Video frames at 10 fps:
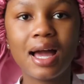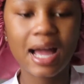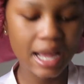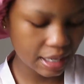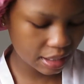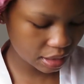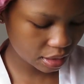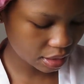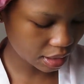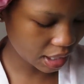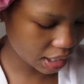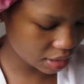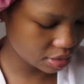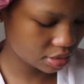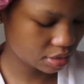I
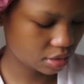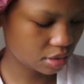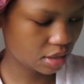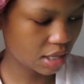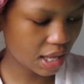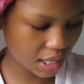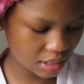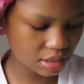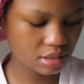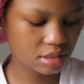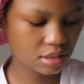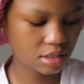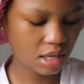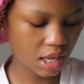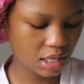hate
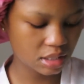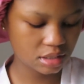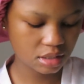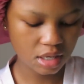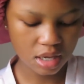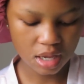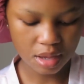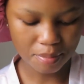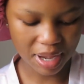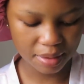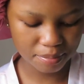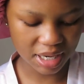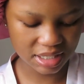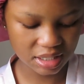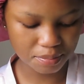buying
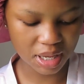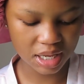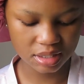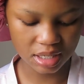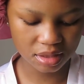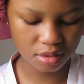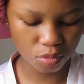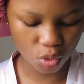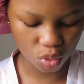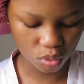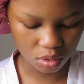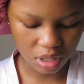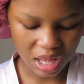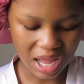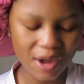plastic bags at the mall.
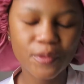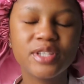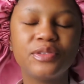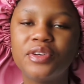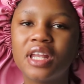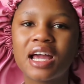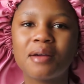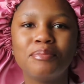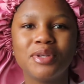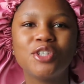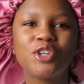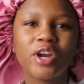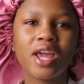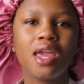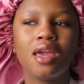I always feel like I'm
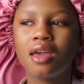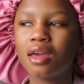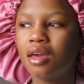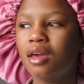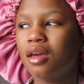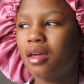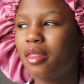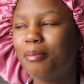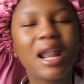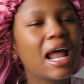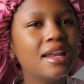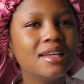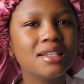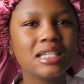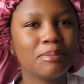betraying the
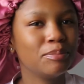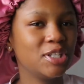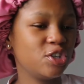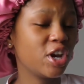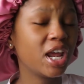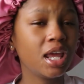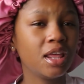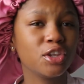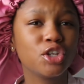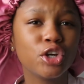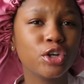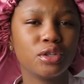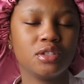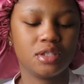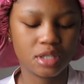planet, I'm betraying the
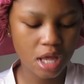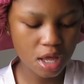turtles.